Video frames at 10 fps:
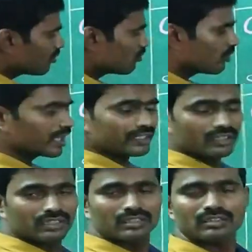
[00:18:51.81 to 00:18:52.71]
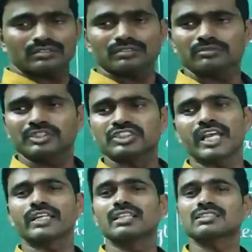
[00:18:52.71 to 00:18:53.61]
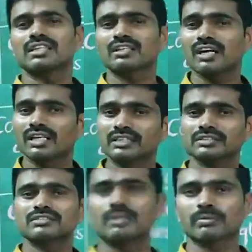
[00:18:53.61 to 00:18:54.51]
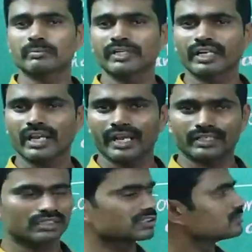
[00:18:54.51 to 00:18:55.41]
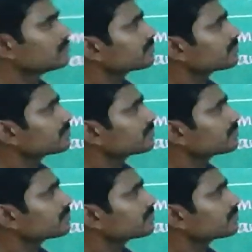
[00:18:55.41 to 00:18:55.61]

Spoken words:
Which angles are called supplementary angles?